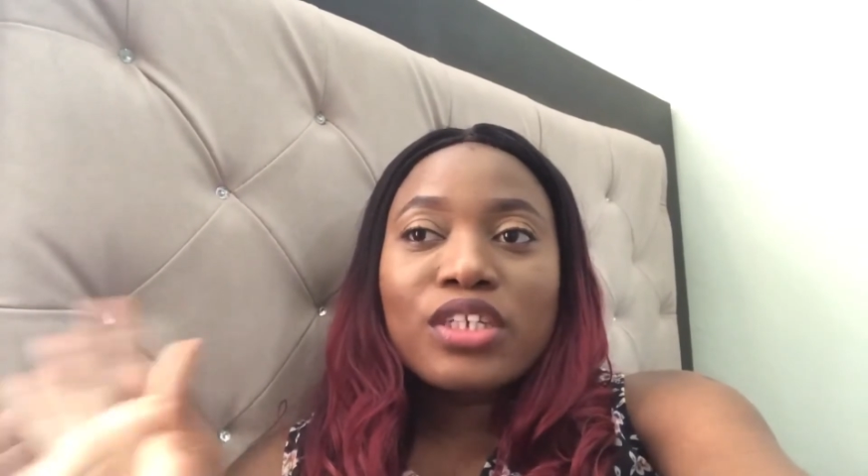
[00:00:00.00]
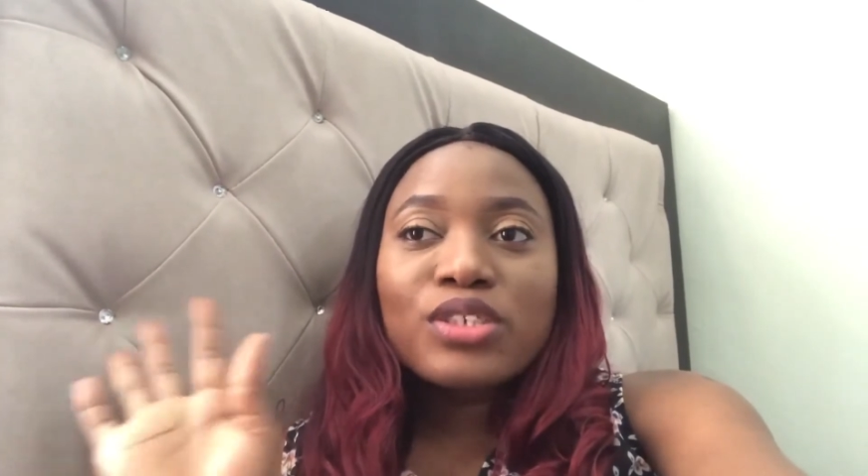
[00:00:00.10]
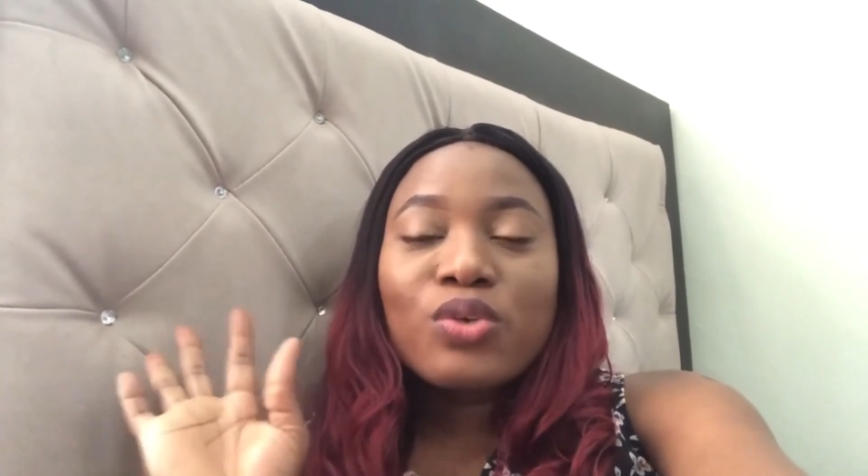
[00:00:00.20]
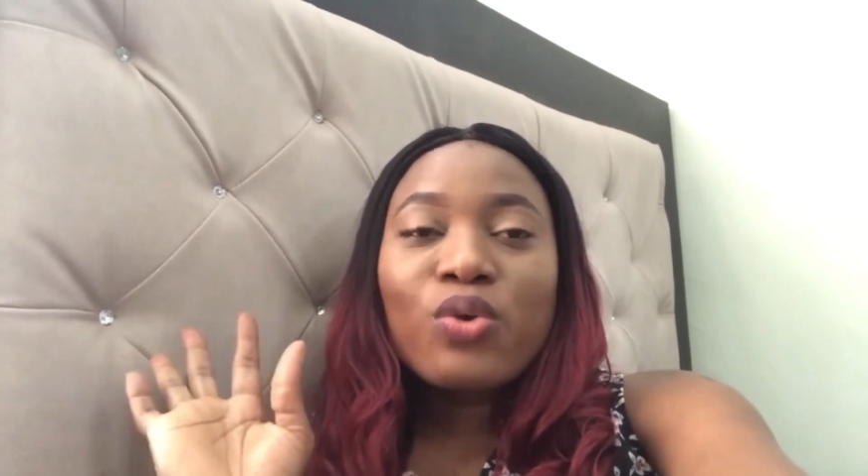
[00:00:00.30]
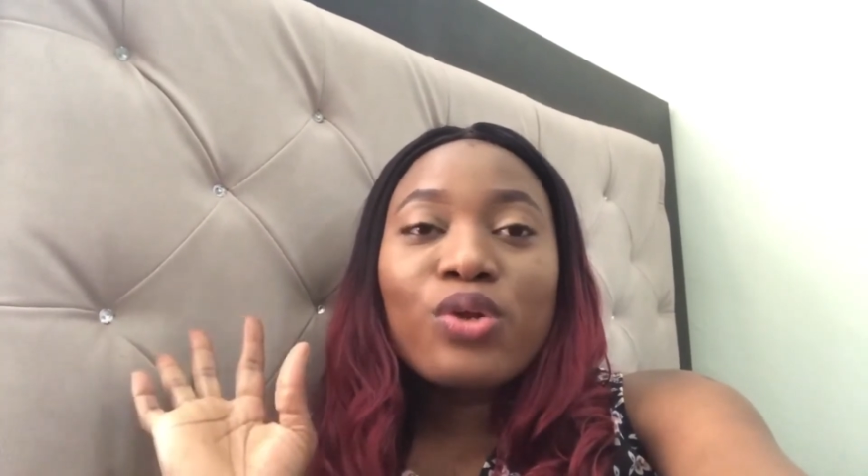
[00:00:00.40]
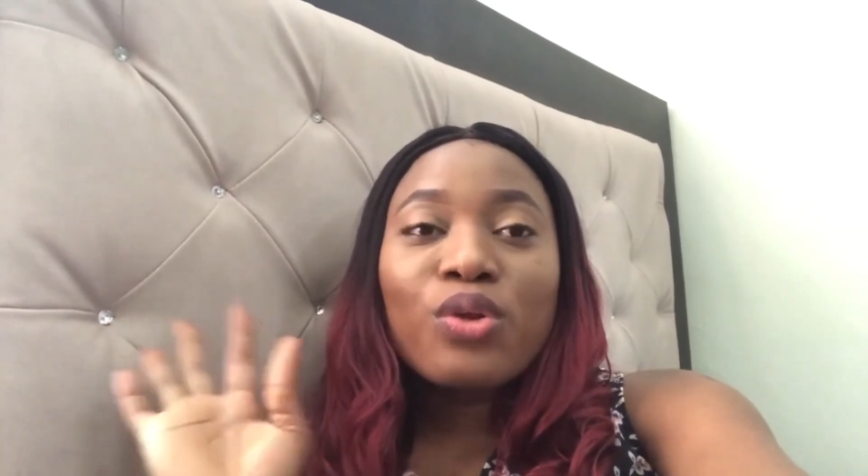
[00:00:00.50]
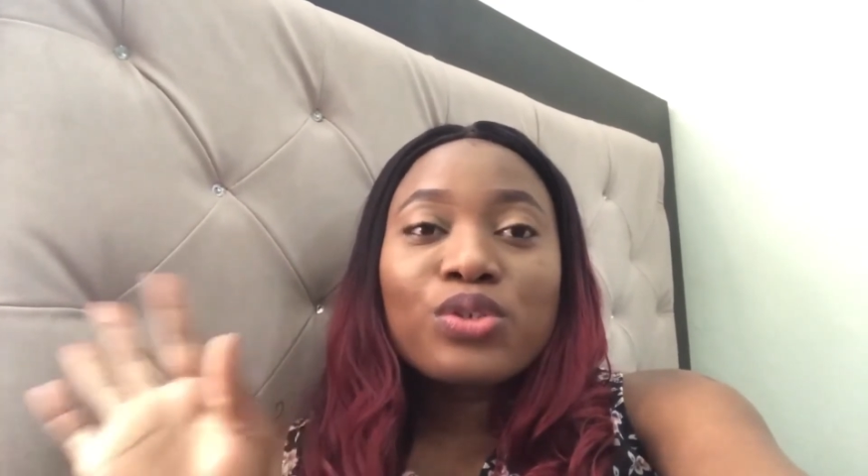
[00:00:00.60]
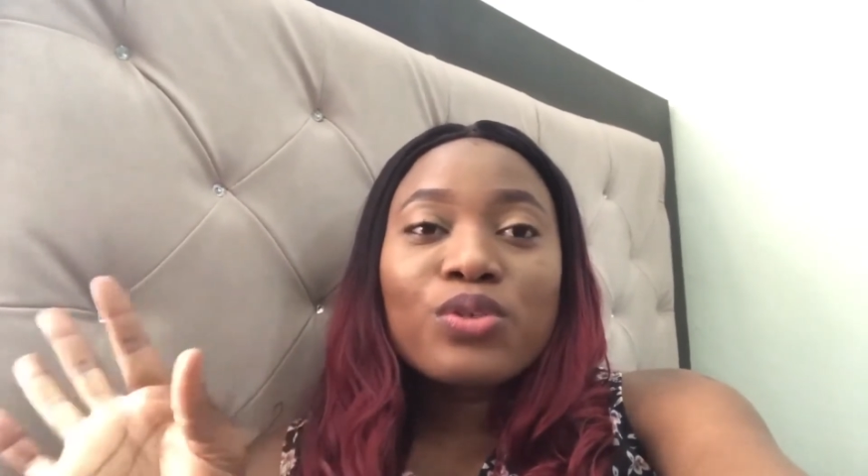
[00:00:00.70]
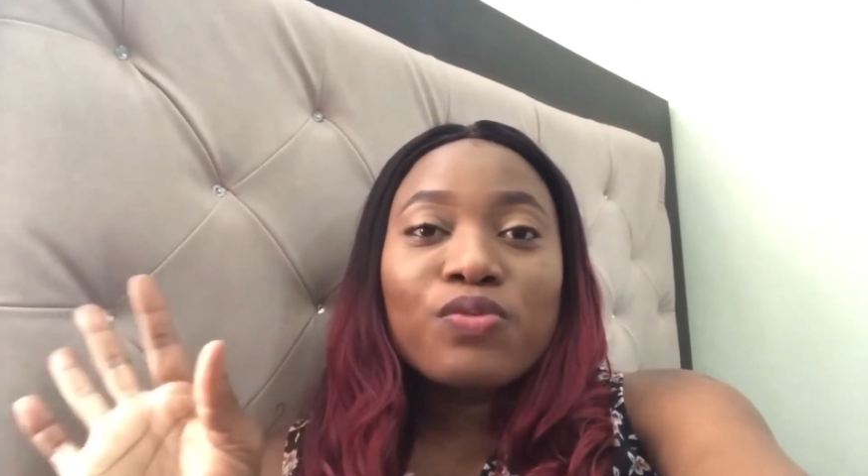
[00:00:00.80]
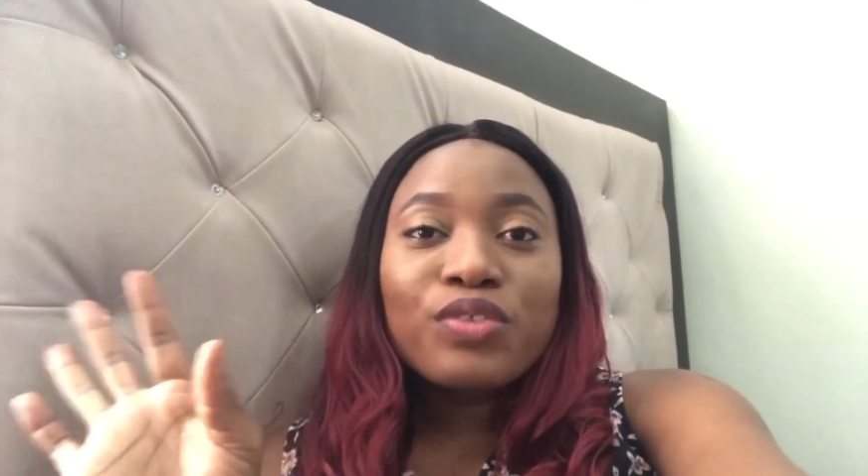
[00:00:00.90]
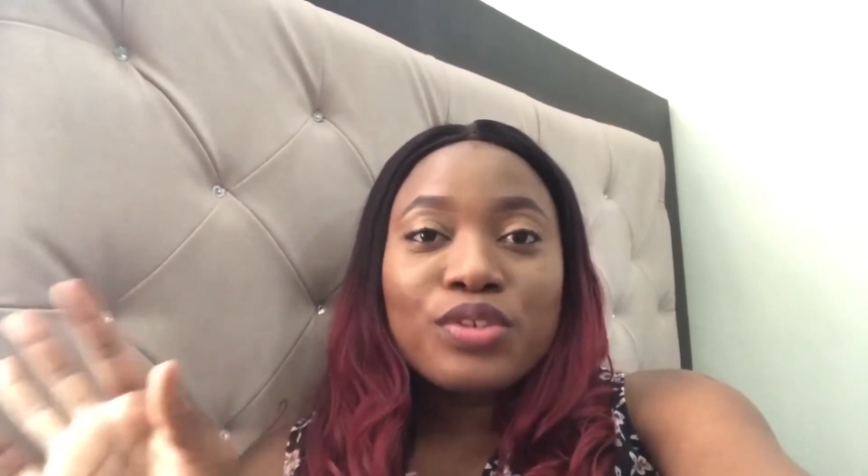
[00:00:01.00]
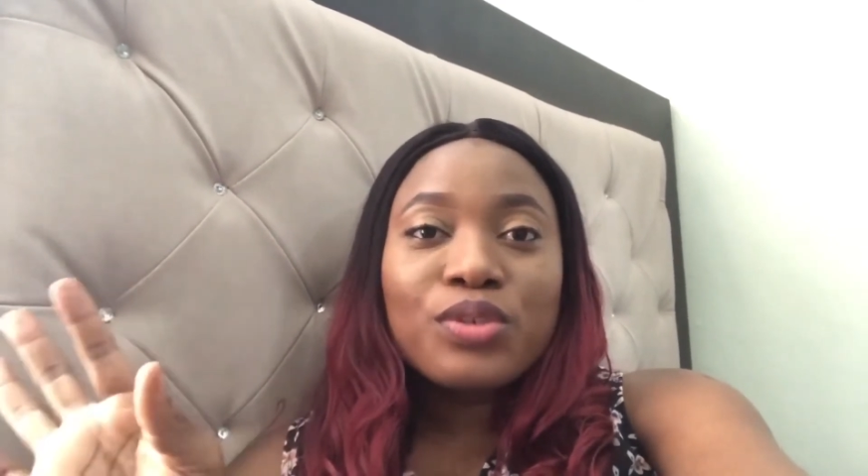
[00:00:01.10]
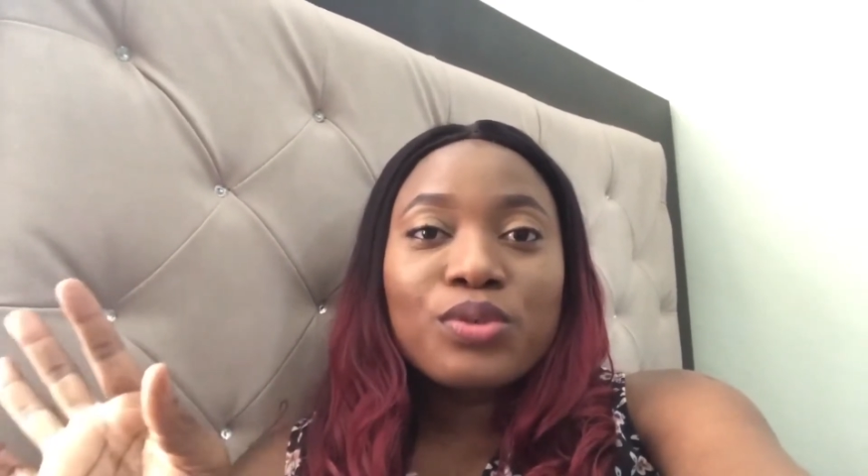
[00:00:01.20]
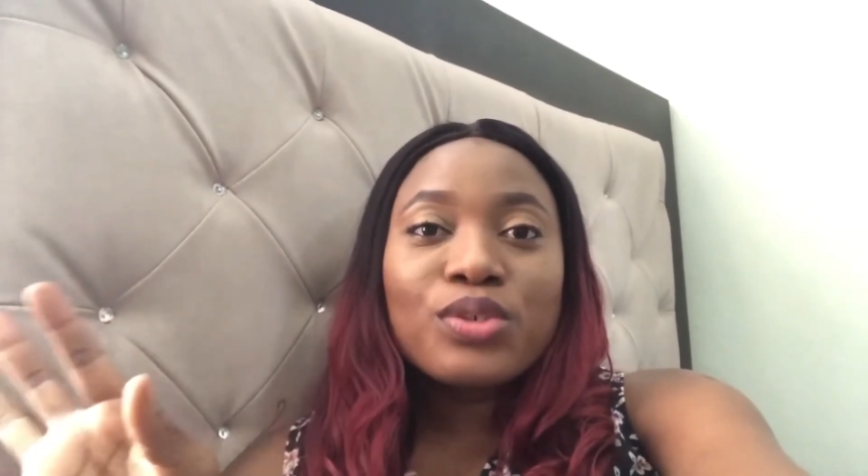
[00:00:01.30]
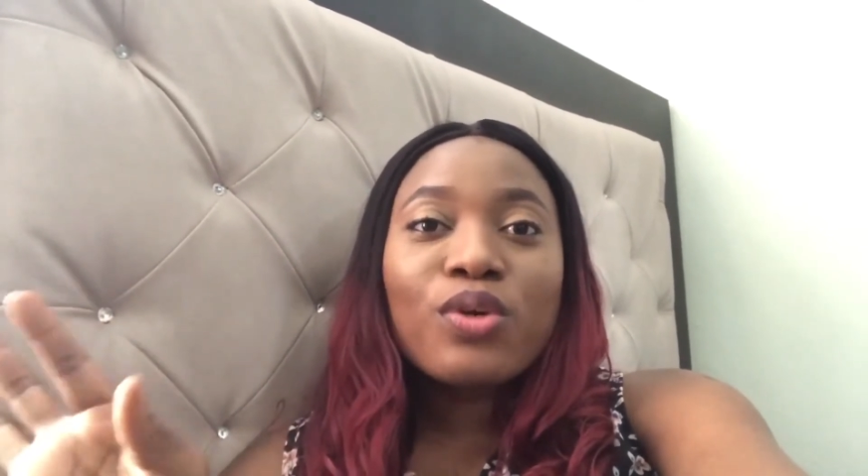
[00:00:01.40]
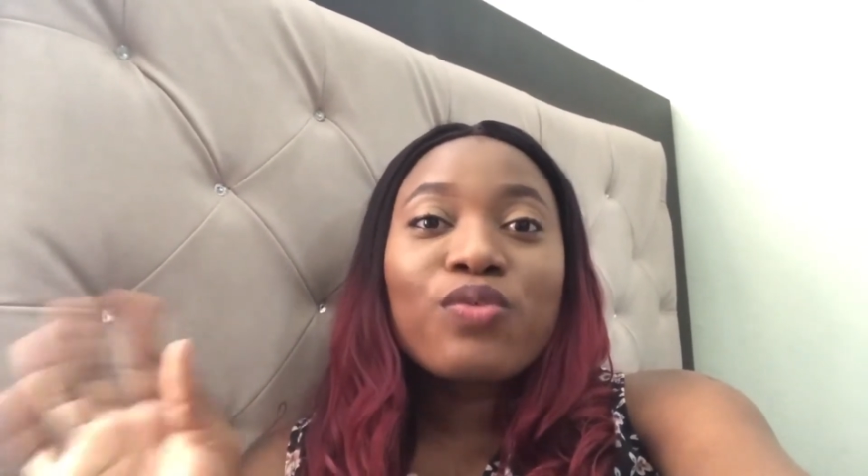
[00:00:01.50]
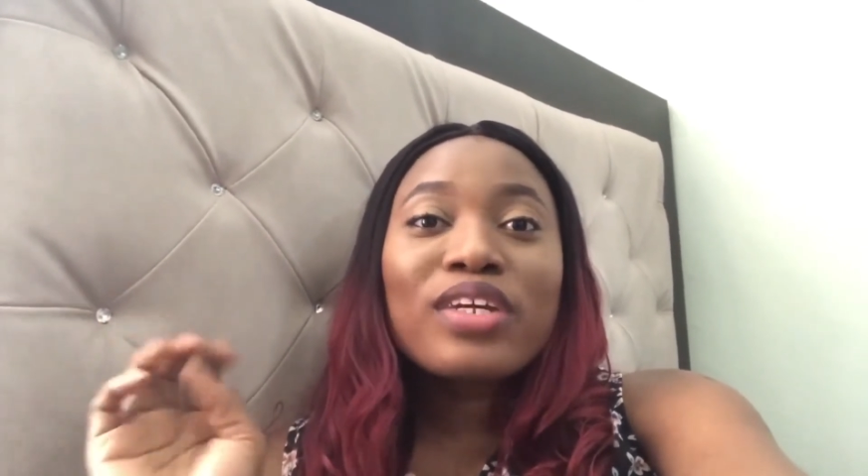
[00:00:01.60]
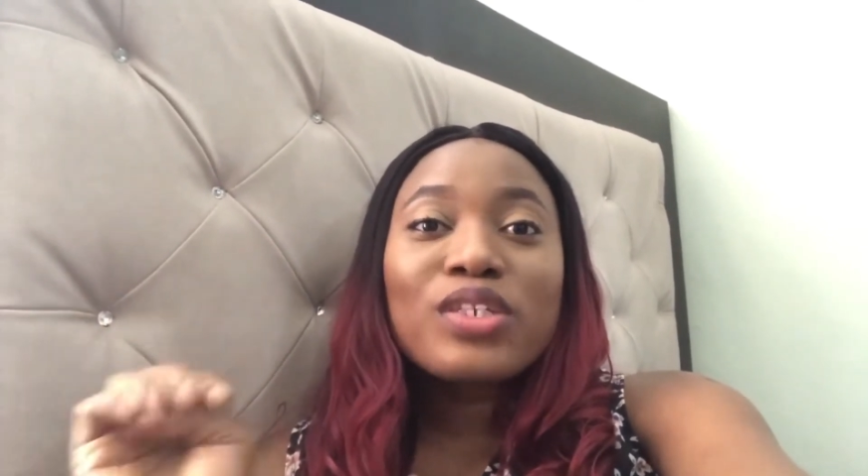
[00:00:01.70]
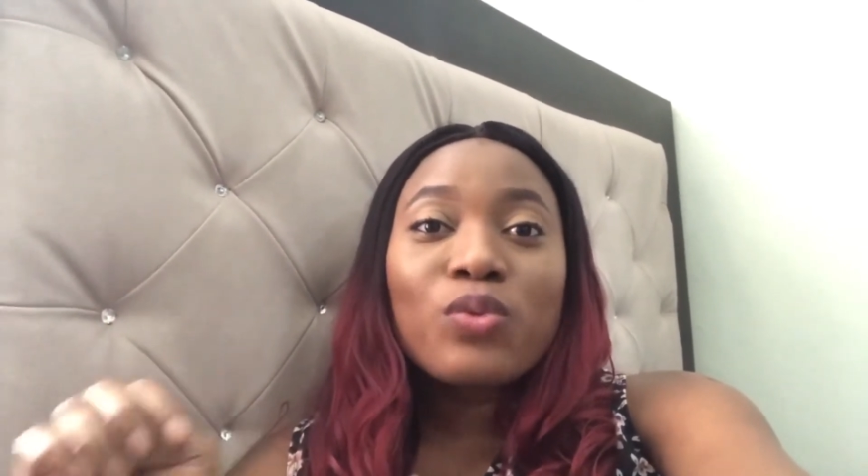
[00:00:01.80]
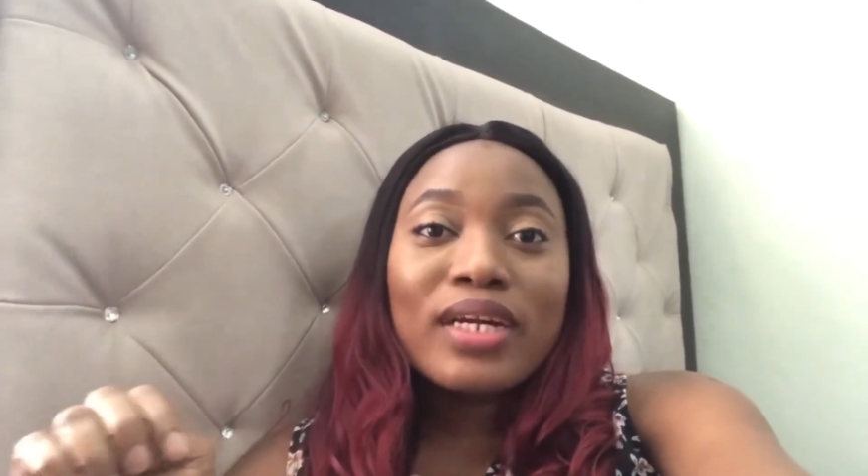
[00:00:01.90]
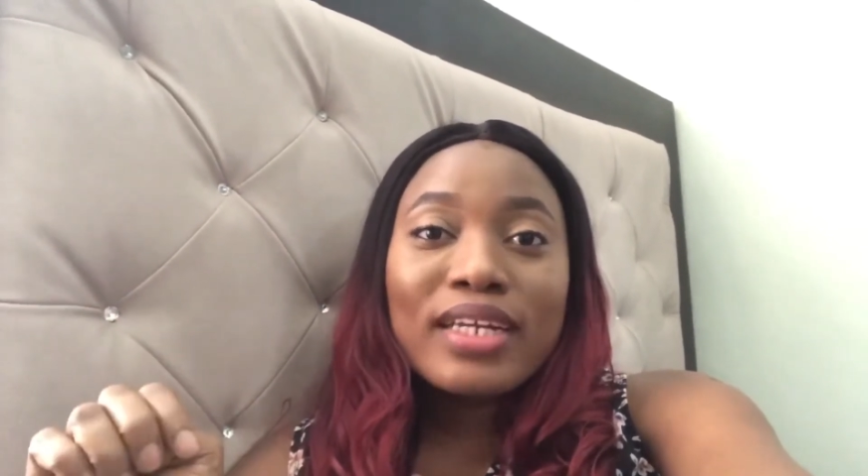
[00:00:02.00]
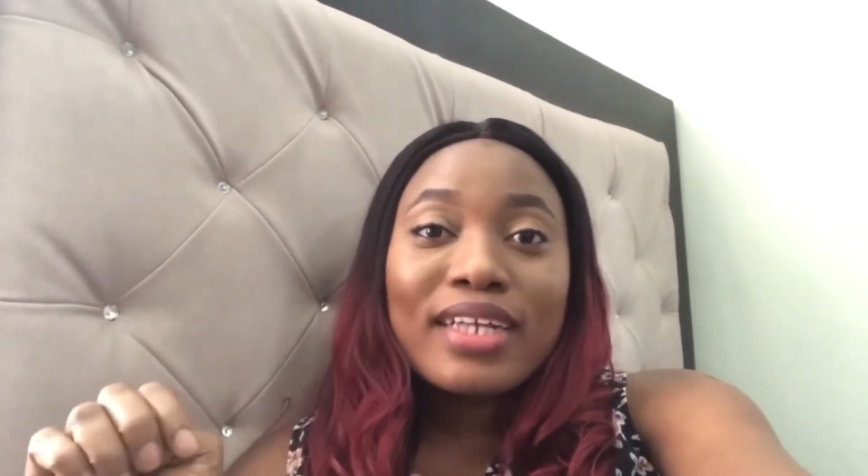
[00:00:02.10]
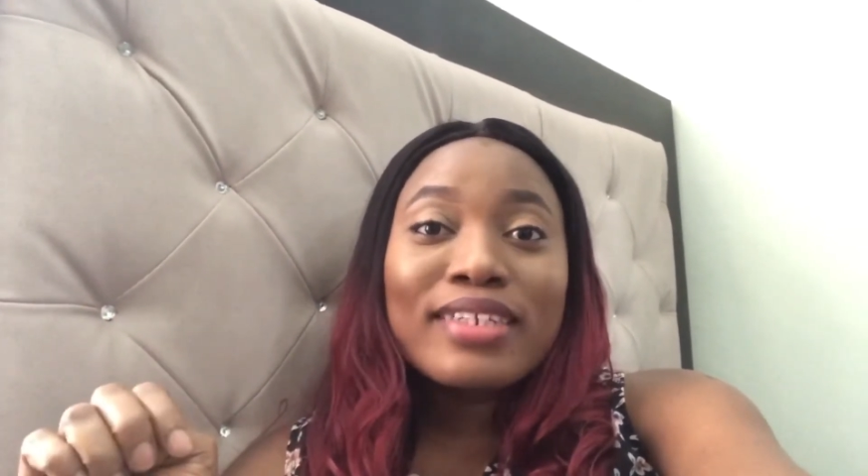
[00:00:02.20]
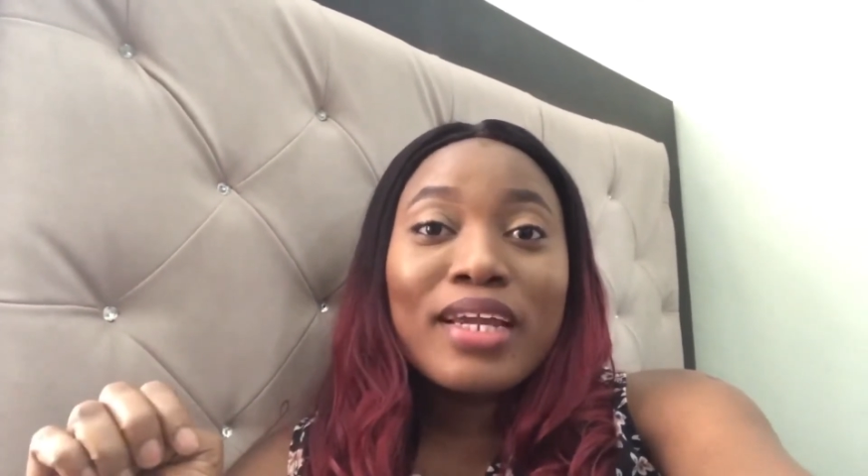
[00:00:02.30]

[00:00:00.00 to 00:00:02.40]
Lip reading: I saw a lot of videos of Kidwaya and